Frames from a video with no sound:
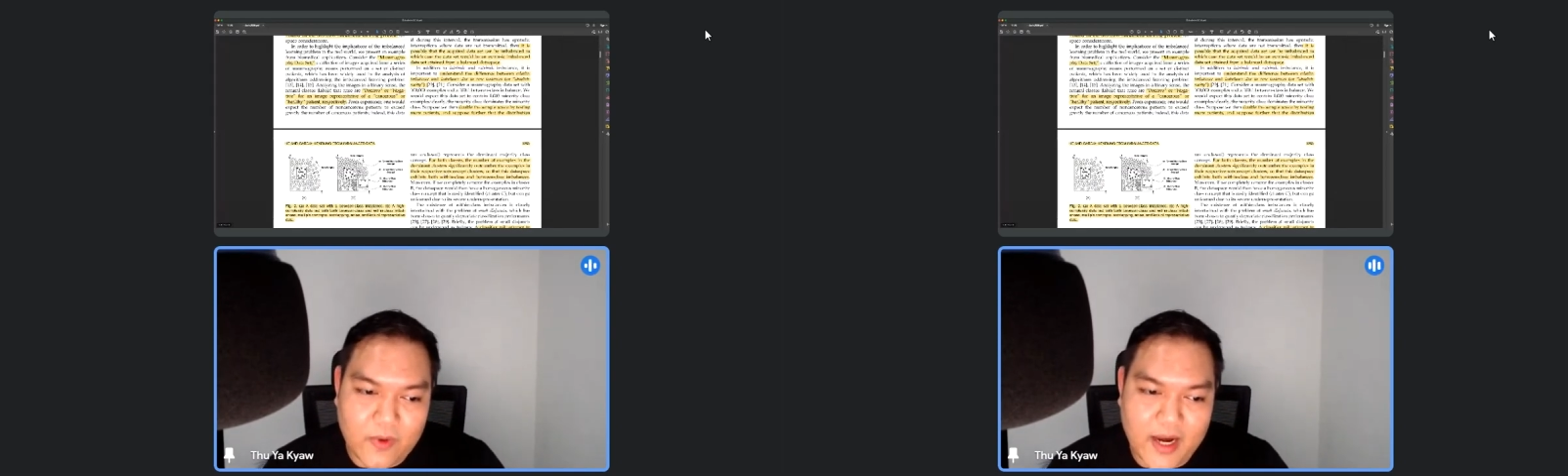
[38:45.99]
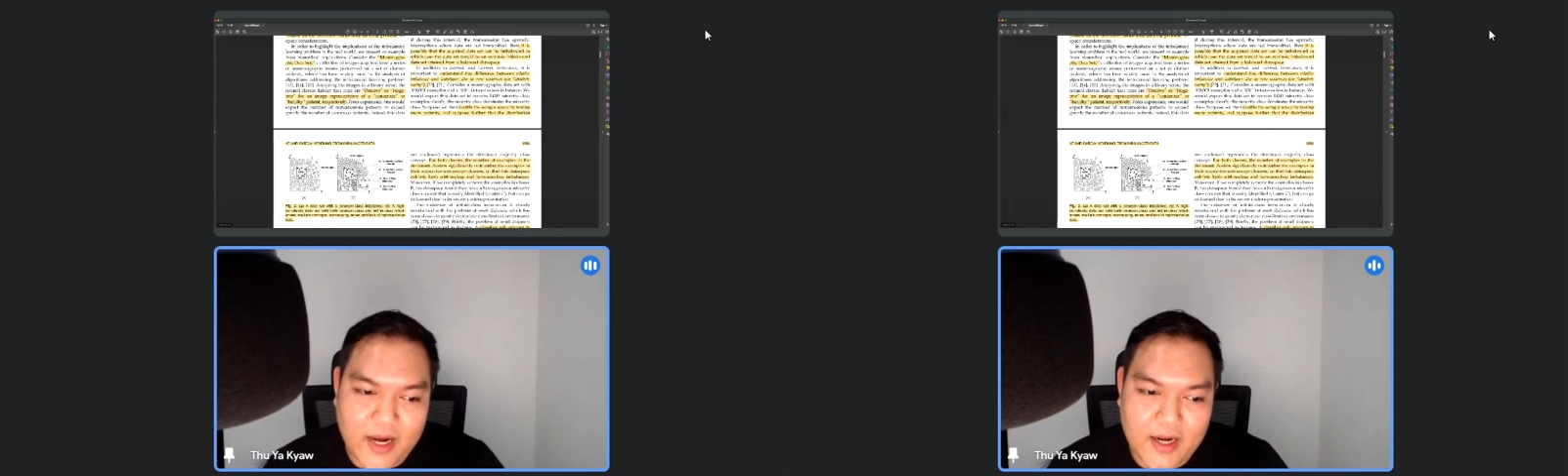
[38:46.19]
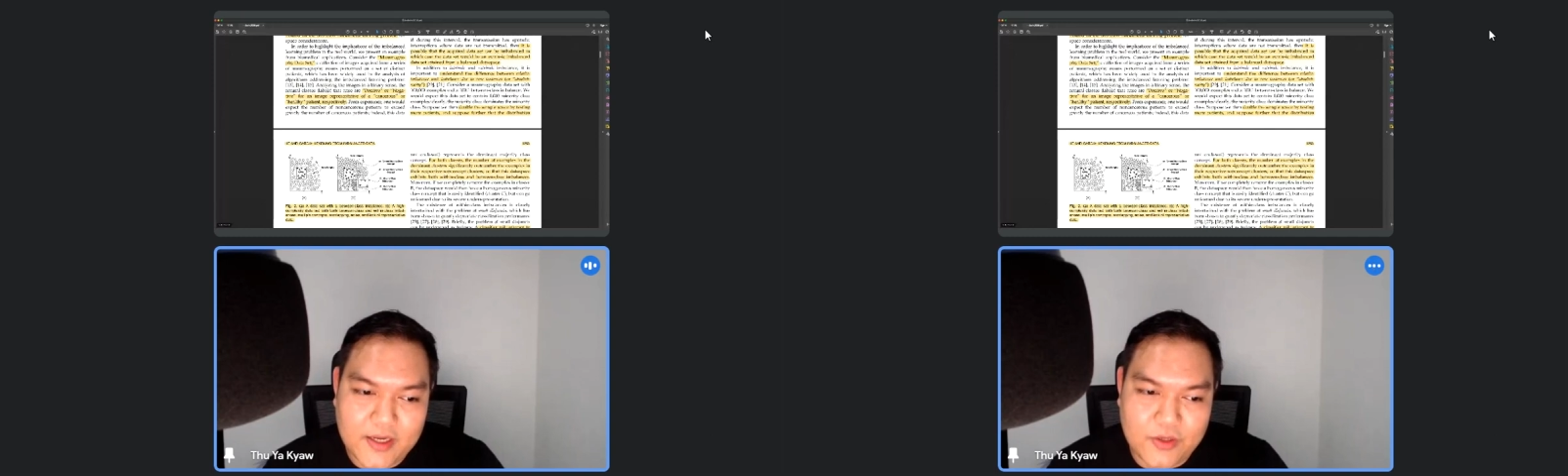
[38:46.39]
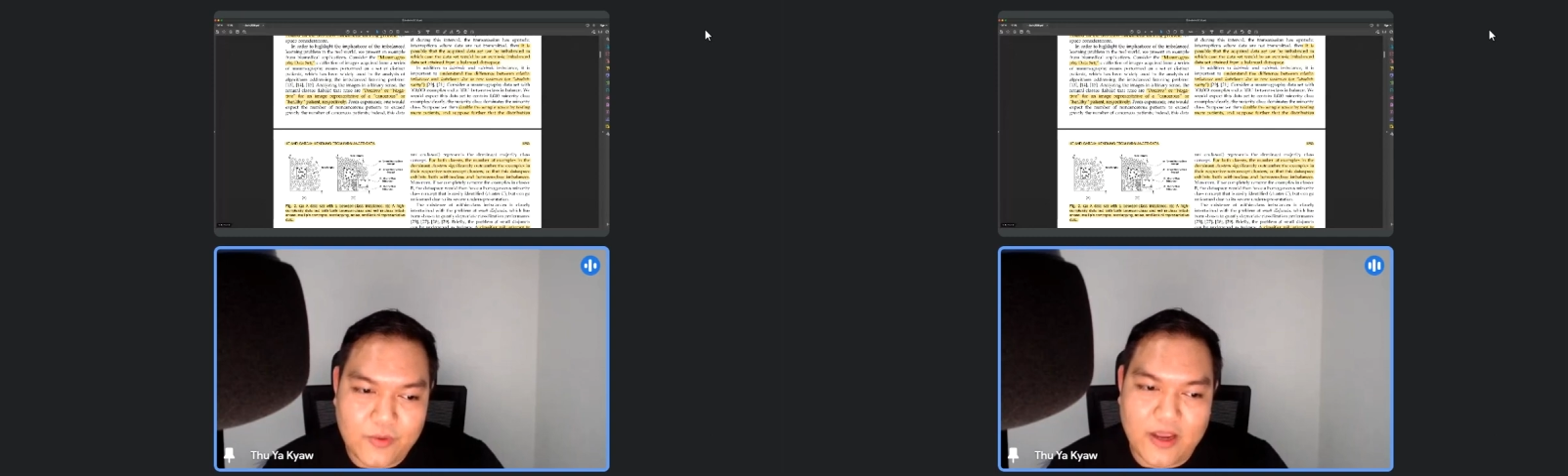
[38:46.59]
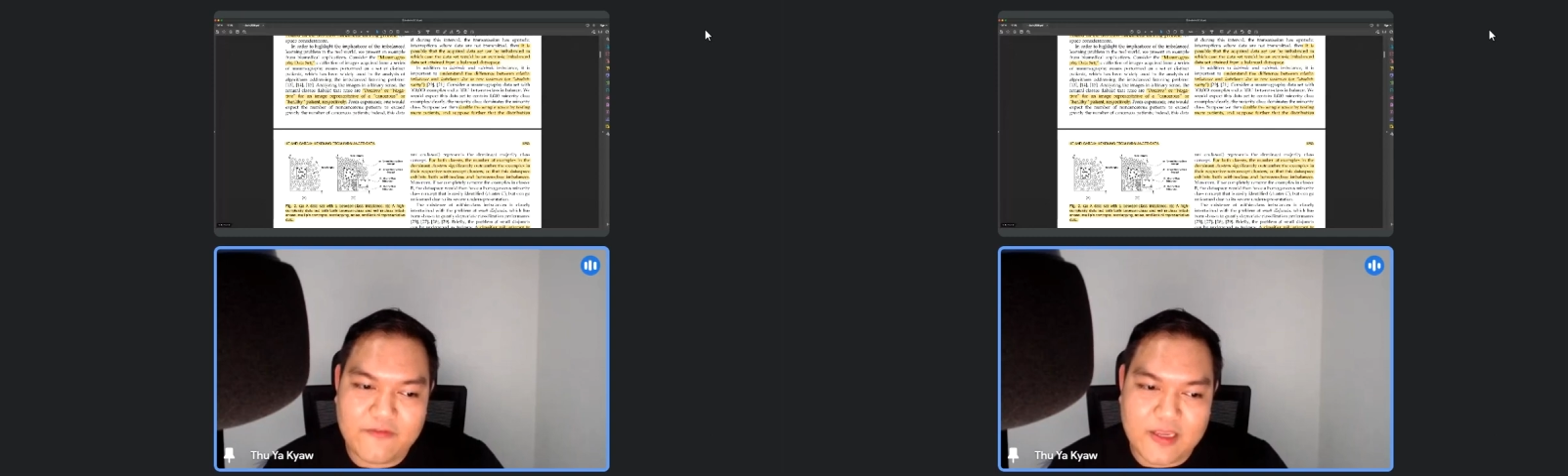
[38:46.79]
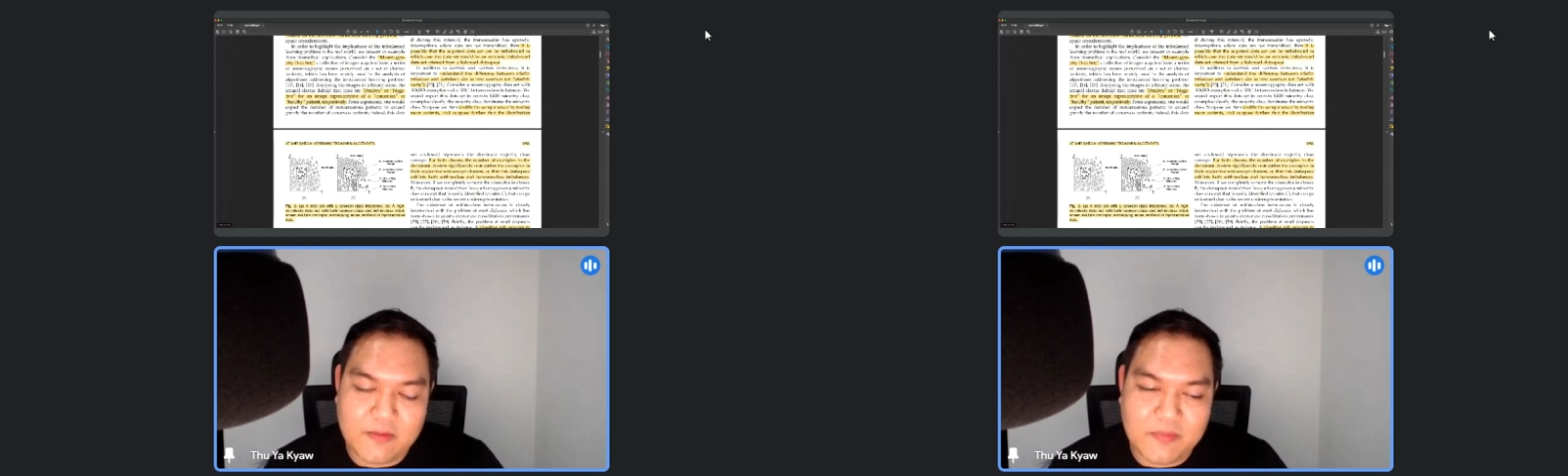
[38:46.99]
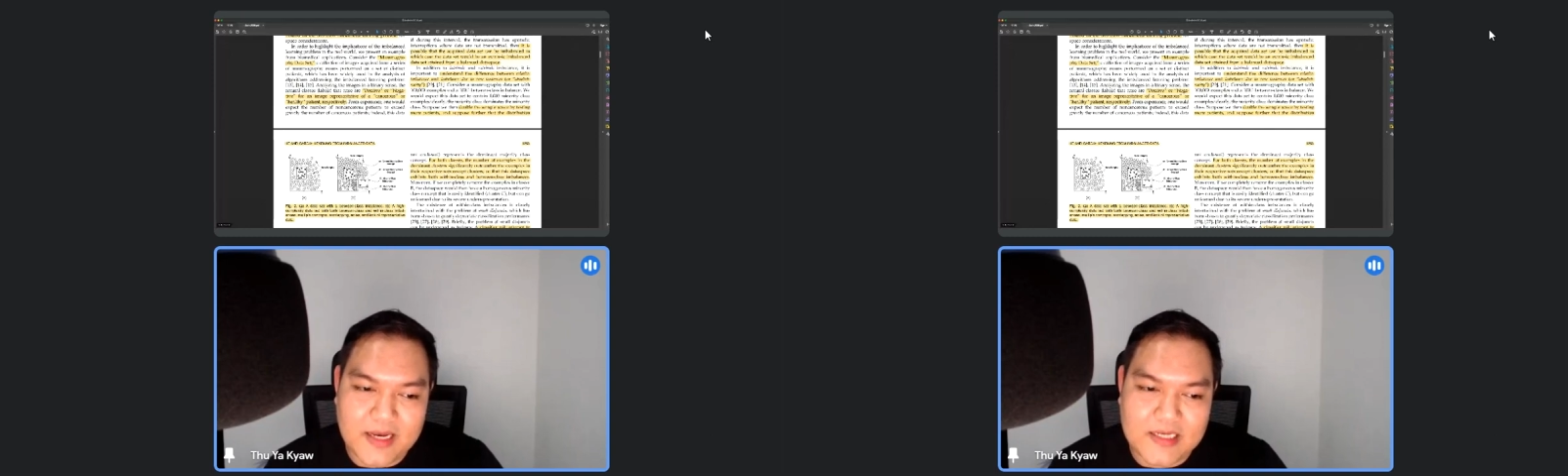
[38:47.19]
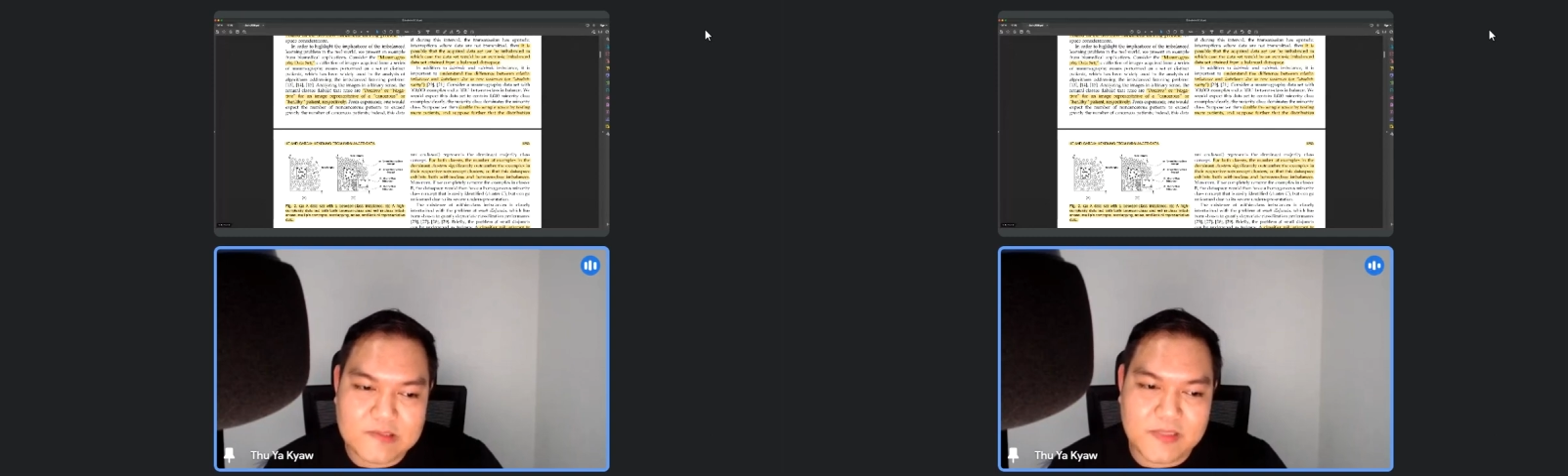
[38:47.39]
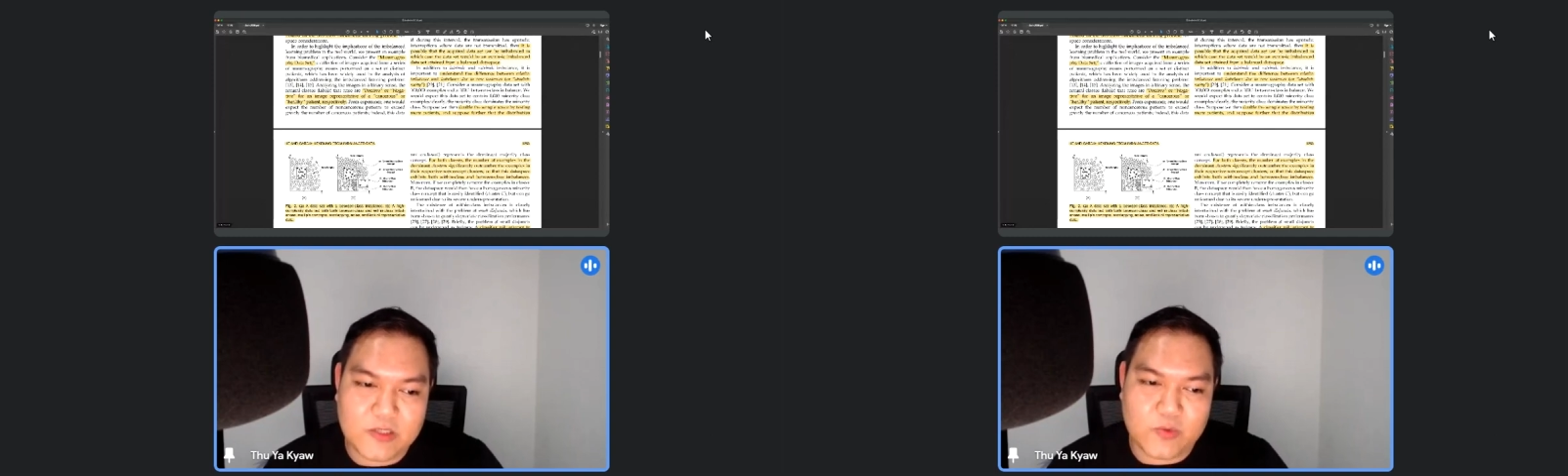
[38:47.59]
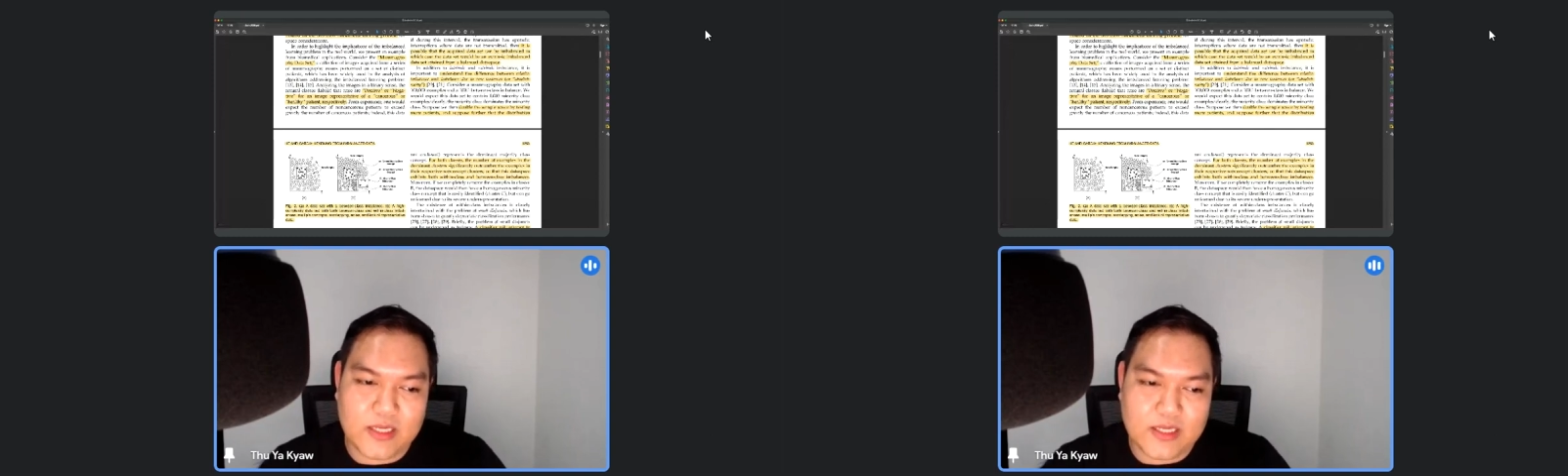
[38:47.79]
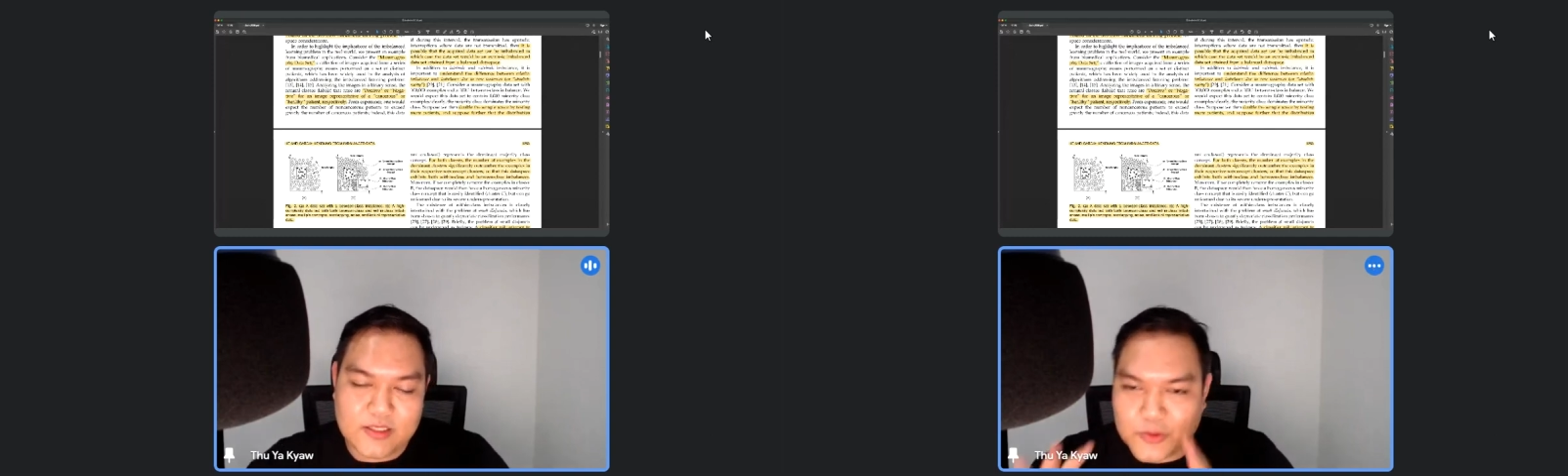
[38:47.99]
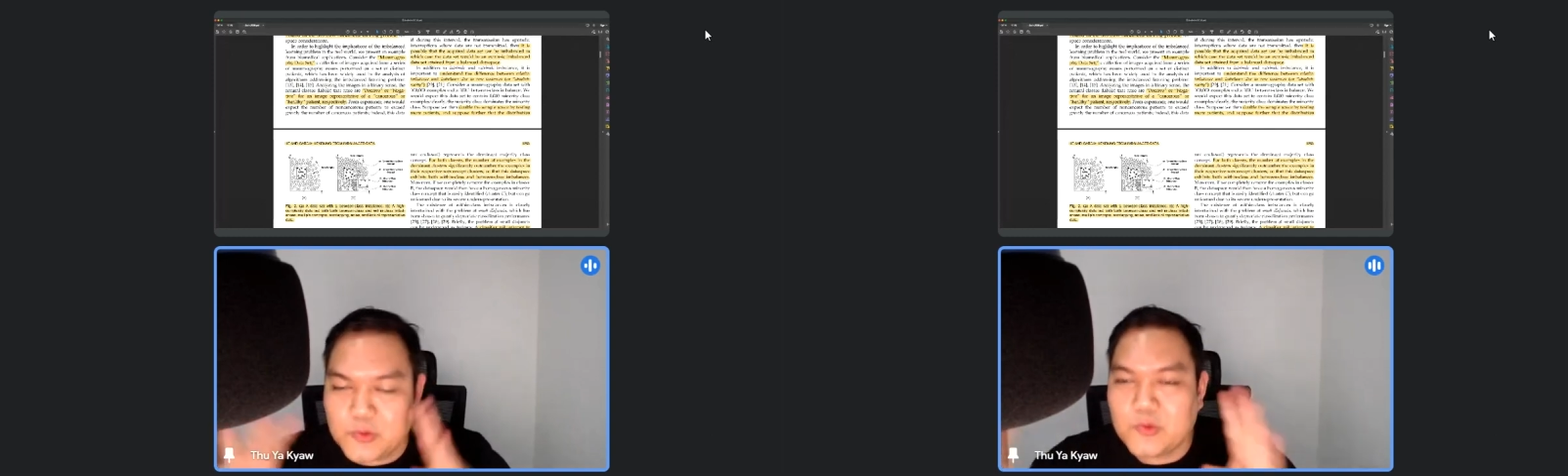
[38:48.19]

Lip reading: where you have imbalance between